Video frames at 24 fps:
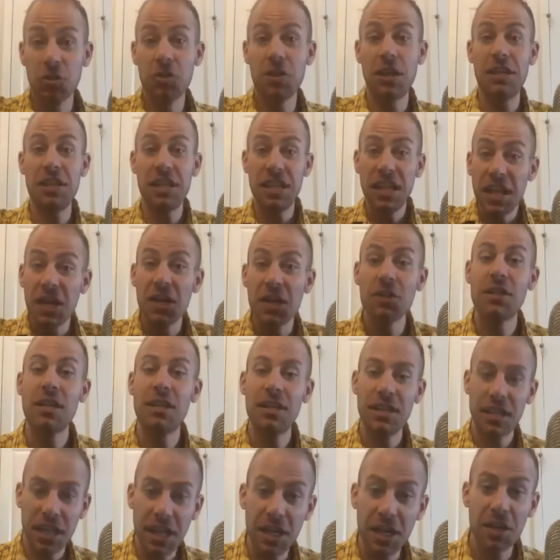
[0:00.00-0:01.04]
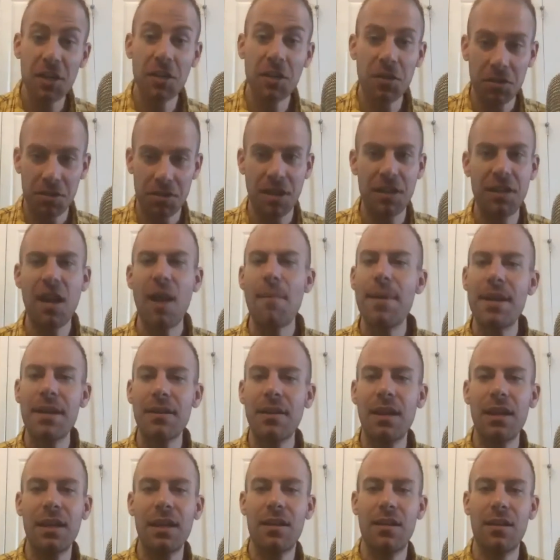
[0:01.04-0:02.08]
and years and years.
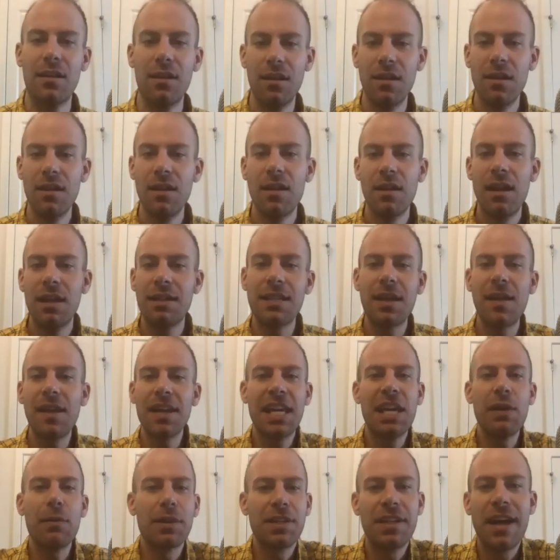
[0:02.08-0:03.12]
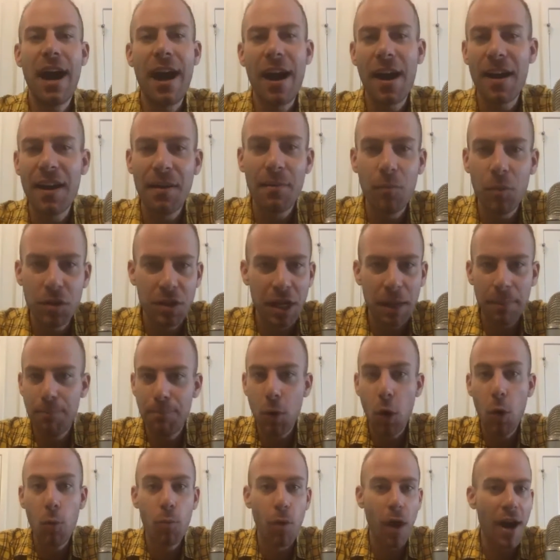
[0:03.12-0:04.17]
It's not like he retired and was like
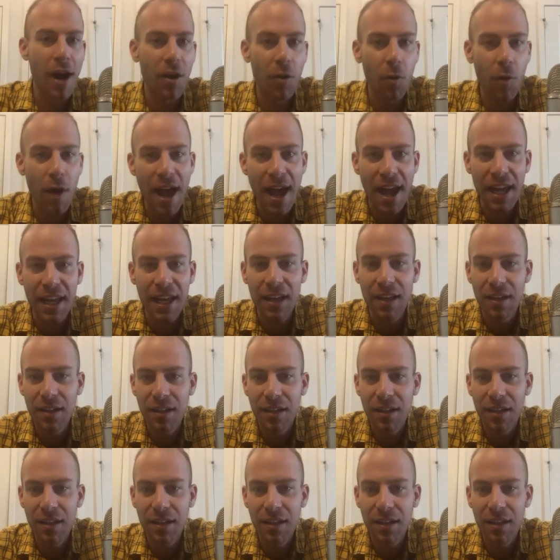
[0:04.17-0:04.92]
boom right away.